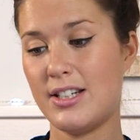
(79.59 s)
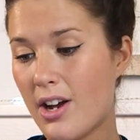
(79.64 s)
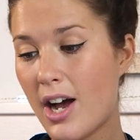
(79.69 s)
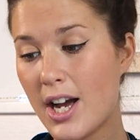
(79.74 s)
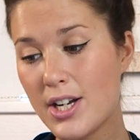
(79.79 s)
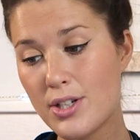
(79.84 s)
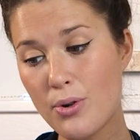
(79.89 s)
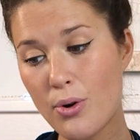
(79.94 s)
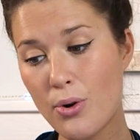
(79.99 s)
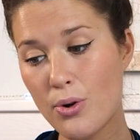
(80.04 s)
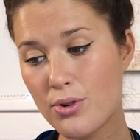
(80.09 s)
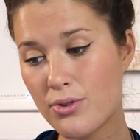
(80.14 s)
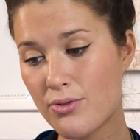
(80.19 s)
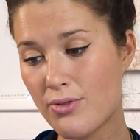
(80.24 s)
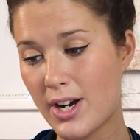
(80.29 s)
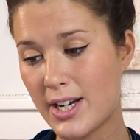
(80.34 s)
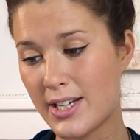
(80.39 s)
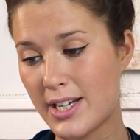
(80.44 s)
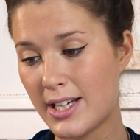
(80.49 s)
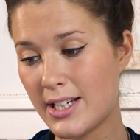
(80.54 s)
I do horse
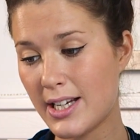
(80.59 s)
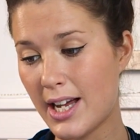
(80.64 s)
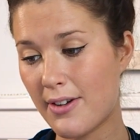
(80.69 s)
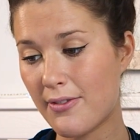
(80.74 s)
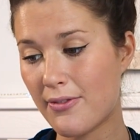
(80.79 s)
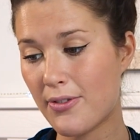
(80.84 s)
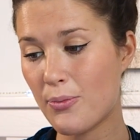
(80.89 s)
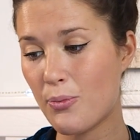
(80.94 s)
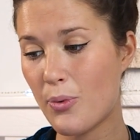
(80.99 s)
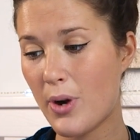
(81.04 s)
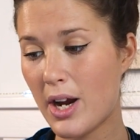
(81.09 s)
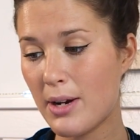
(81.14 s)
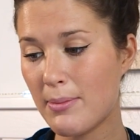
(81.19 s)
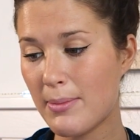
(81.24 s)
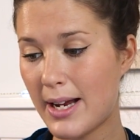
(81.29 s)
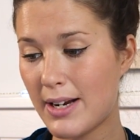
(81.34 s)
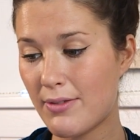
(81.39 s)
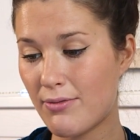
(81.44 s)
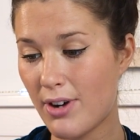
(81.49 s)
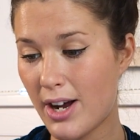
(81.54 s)
riding, and from wearing
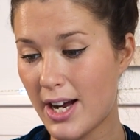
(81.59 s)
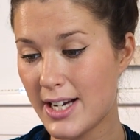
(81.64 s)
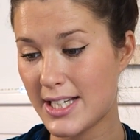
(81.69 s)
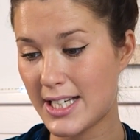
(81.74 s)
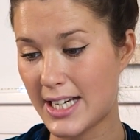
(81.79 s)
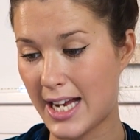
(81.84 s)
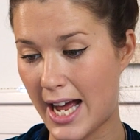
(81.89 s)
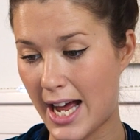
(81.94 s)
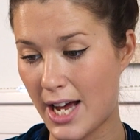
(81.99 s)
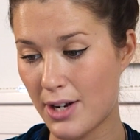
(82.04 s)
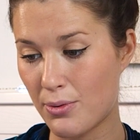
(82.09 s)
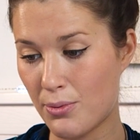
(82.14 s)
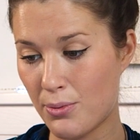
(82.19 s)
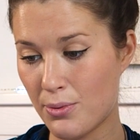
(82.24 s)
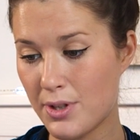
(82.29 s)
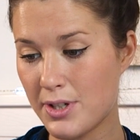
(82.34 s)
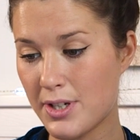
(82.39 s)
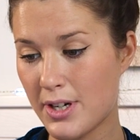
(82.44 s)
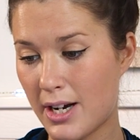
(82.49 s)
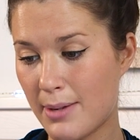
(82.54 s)
my riding hat
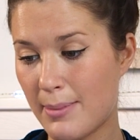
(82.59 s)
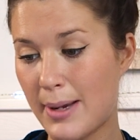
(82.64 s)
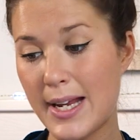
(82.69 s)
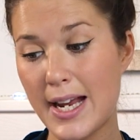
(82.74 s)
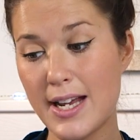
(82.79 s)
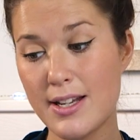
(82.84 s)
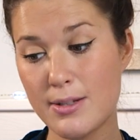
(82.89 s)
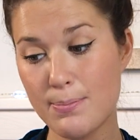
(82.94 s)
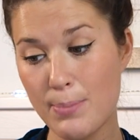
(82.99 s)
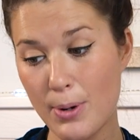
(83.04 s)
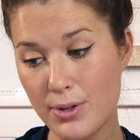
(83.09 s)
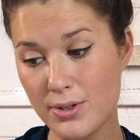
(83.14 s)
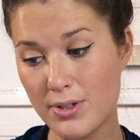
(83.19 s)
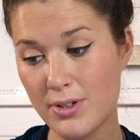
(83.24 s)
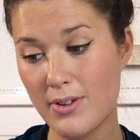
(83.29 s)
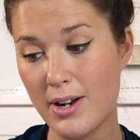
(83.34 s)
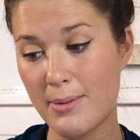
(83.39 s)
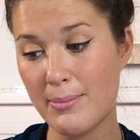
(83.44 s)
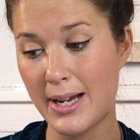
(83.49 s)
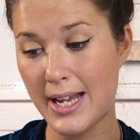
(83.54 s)
all the time I get spots
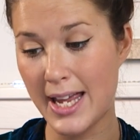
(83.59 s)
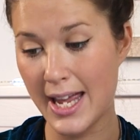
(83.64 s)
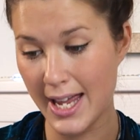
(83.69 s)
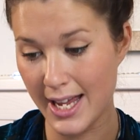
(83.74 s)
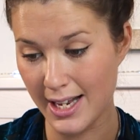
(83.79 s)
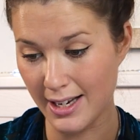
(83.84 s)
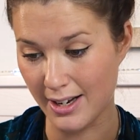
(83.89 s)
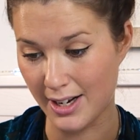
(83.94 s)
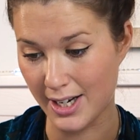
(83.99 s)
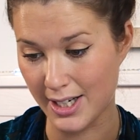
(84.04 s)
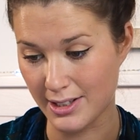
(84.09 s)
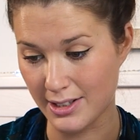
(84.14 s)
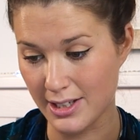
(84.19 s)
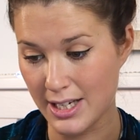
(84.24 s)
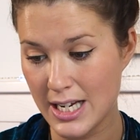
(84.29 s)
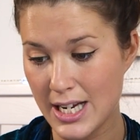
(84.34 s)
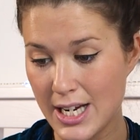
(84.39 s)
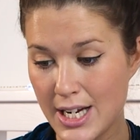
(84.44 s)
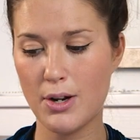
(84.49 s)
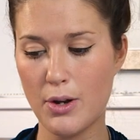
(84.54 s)
around my hairline.
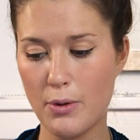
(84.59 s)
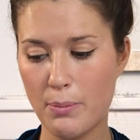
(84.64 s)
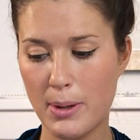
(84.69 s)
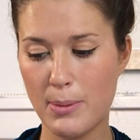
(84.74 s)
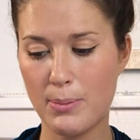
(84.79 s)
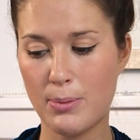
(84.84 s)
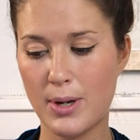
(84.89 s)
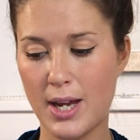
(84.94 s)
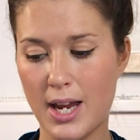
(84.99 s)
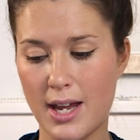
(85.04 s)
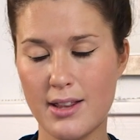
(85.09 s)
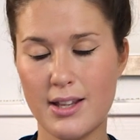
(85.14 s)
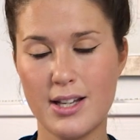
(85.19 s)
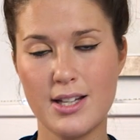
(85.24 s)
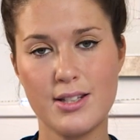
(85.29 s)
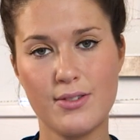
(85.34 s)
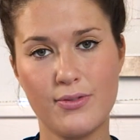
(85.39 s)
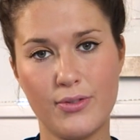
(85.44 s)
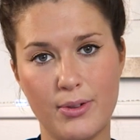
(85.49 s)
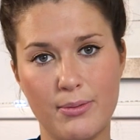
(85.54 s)
A lot of people get
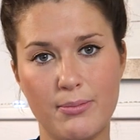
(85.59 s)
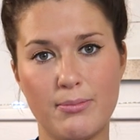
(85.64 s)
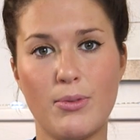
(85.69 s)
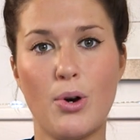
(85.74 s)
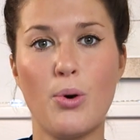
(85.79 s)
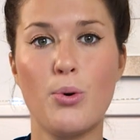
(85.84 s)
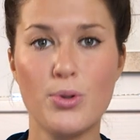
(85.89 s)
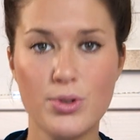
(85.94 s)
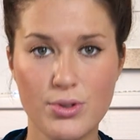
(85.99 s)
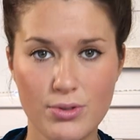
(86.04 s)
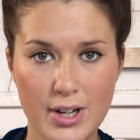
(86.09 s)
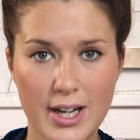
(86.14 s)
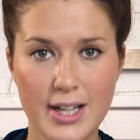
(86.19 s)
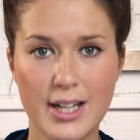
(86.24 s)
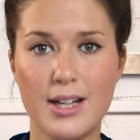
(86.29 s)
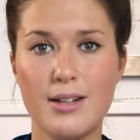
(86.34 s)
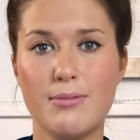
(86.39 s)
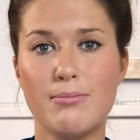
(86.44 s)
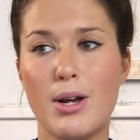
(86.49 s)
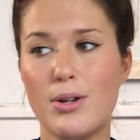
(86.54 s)
this from horse
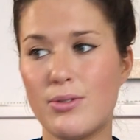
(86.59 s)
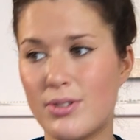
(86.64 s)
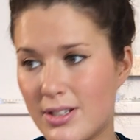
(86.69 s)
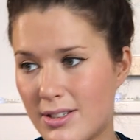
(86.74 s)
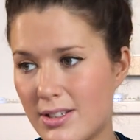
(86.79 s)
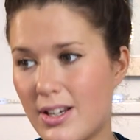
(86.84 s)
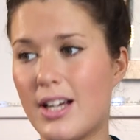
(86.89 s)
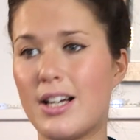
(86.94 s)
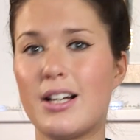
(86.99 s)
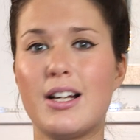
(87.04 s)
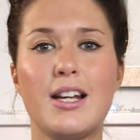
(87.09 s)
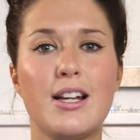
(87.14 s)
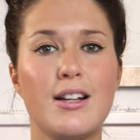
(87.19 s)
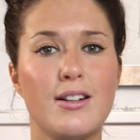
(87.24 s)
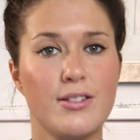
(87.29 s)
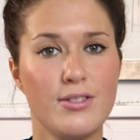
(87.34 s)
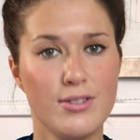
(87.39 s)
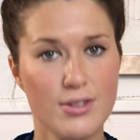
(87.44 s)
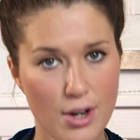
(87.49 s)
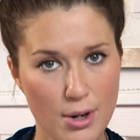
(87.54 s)
riding,
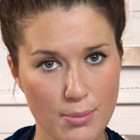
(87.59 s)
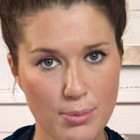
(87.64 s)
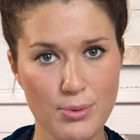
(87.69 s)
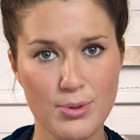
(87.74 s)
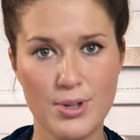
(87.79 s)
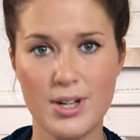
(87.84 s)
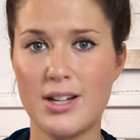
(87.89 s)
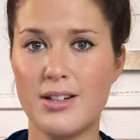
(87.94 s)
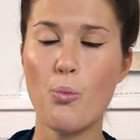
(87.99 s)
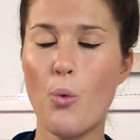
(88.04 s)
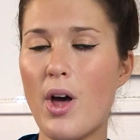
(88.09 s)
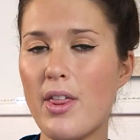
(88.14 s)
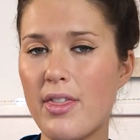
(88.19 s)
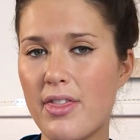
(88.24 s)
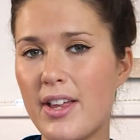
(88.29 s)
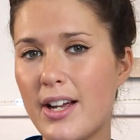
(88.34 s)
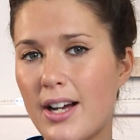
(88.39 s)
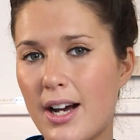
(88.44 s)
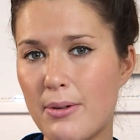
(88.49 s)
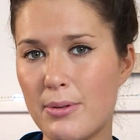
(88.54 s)
motorcycling, snowboarding. One
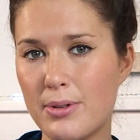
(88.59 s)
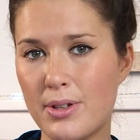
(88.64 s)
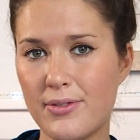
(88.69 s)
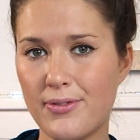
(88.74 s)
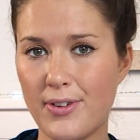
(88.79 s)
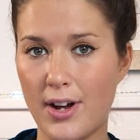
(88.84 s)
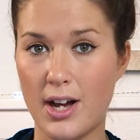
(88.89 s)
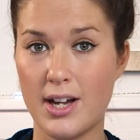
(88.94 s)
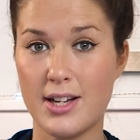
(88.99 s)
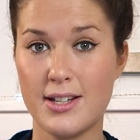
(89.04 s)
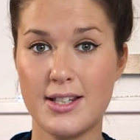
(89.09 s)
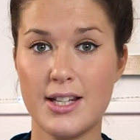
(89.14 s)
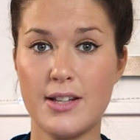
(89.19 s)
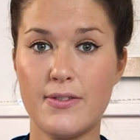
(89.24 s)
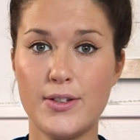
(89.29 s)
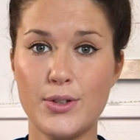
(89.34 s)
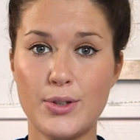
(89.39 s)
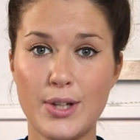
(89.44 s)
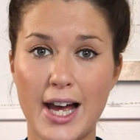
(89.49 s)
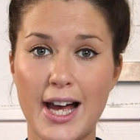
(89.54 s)
thing I would advise,
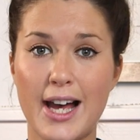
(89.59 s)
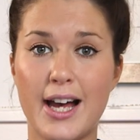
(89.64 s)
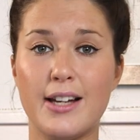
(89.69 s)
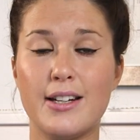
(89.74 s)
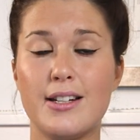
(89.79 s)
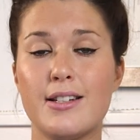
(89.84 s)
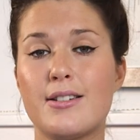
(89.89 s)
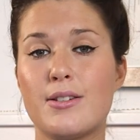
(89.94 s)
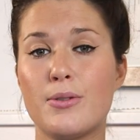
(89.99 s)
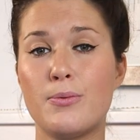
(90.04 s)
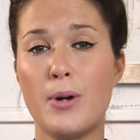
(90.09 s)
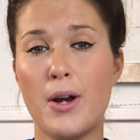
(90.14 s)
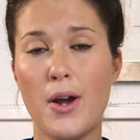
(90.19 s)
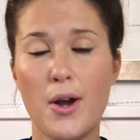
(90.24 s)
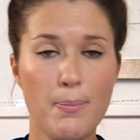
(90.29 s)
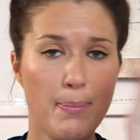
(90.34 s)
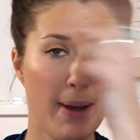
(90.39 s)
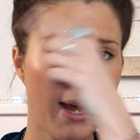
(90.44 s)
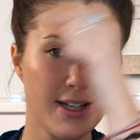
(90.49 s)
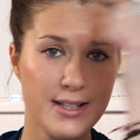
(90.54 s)
if you can, is to
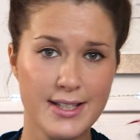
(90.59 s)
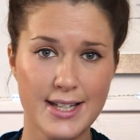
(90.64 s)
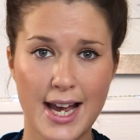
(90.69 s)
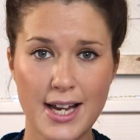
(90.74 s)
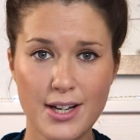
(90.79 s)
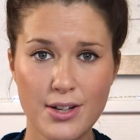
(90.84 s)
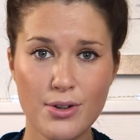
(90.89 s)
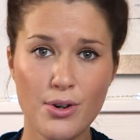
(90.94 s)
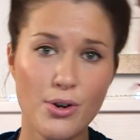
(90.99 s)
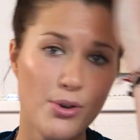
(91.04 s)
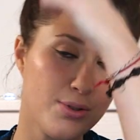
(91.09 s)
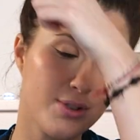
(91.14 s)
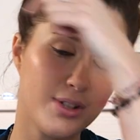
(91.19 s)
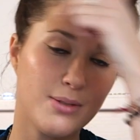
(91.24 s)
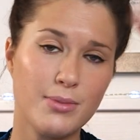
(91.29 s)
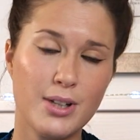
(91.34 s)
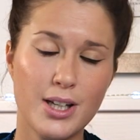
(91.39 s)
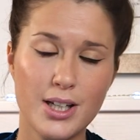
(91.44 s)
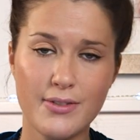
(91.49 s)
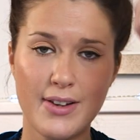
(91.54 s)
wear a bandana or
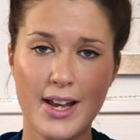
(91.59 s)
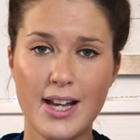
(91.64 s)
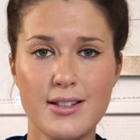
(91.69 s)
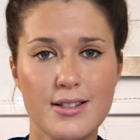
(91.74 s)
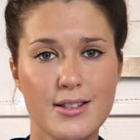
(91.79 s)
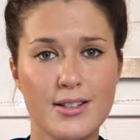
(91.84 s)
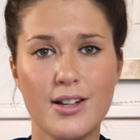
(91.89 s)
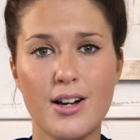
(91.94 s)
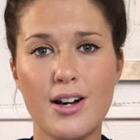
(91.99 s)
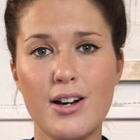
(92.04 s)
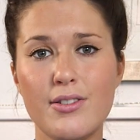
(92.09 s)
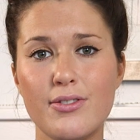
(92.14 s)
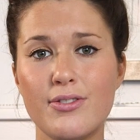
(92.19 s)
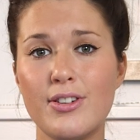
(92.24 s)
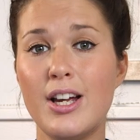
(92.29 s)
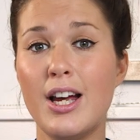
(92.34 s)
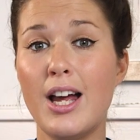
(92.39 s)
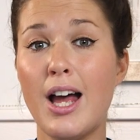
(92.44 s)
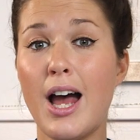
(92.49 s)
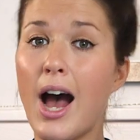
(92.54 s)
some kind of headscarf
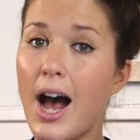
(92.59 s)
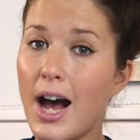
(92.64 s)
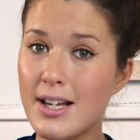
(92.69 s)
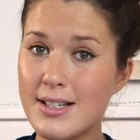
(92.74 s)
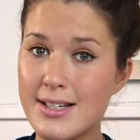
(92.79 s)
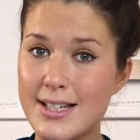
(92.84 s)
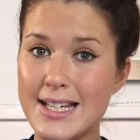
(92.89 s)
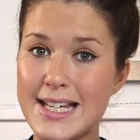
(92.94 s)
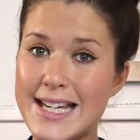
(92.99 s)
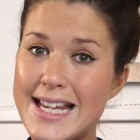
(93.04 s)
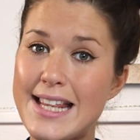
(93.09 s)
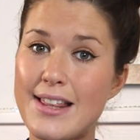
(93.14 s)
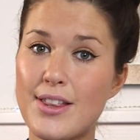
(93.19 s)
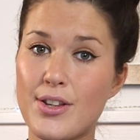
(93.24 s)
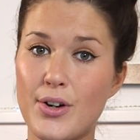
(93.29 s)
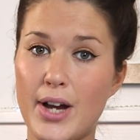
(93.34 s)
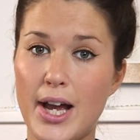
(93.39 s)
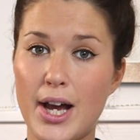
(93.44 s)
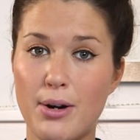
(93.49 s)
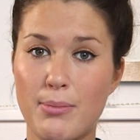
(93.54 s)
underneath
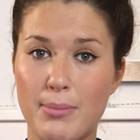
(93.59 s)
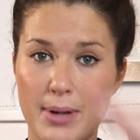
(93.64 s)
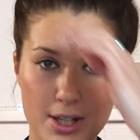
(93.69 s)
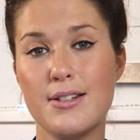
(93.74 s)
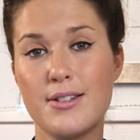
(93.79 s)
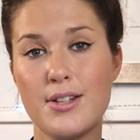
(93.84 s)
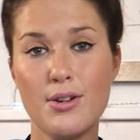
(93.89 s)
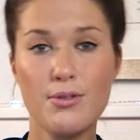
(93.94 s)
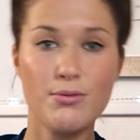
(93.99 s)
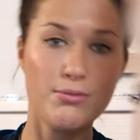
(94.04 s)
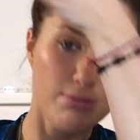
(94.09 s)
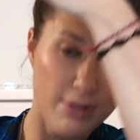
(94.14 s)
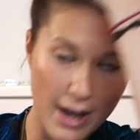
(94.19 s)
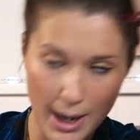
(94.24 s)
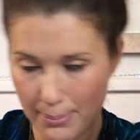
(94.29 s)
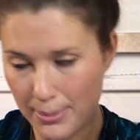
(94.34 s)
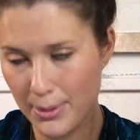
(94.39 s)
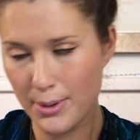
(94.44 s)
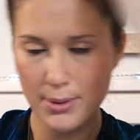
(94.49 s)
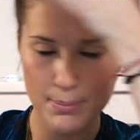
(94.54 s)
your helmet. So
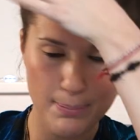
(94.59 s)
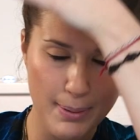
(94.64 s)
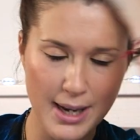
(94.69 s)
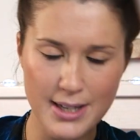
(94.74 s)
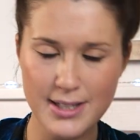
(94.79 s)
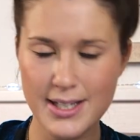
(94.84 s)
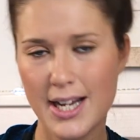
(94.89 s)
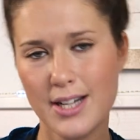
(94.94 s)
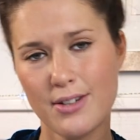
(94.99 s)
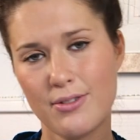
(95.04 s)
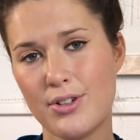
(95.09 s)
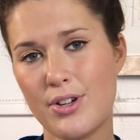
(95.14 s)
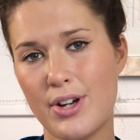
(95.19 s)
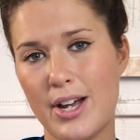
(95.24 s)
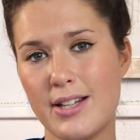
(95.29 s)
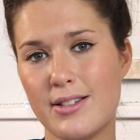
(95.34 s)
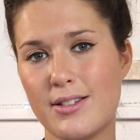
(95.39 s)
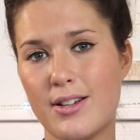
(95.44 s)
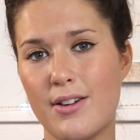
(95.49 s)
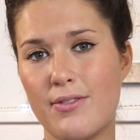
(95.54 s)
wrap your bandana or your
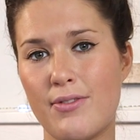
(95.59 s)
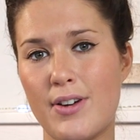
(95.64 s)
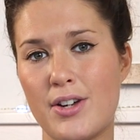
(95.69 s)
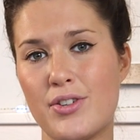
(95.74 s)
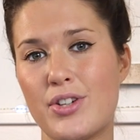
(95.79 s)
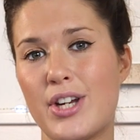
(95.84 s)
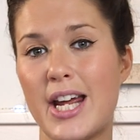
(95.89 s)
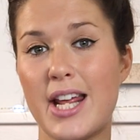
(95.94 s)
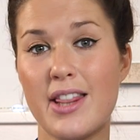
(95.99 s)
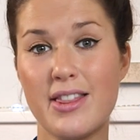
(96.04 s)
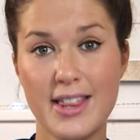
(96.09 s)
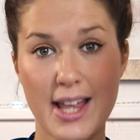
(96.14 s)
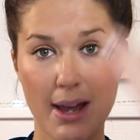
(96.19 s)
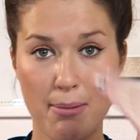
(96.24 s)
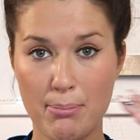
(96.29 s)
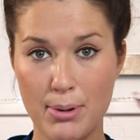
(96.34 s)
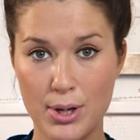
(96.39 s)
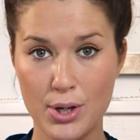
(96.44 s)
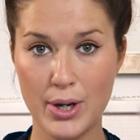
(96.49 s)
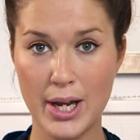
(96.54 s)
headscarf around your head,
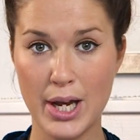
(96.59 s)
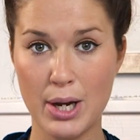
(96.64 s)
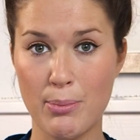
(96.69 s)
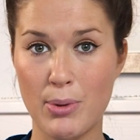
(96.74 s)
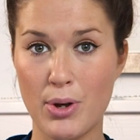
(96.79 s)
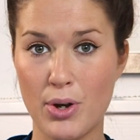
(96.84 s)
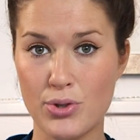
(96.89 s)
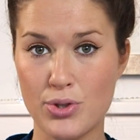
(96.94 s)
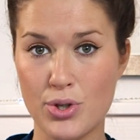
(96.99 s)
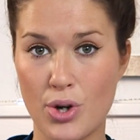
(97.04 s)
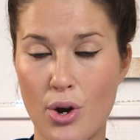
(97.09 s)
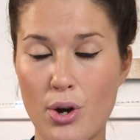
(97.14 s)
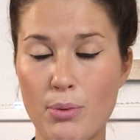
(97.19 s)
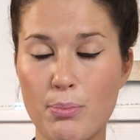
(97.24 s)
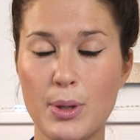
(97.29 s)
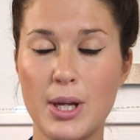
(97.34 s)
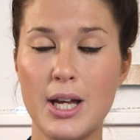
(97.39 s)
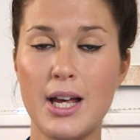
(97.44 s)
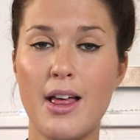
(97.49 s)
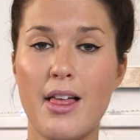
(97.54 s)
then put your helmet on top.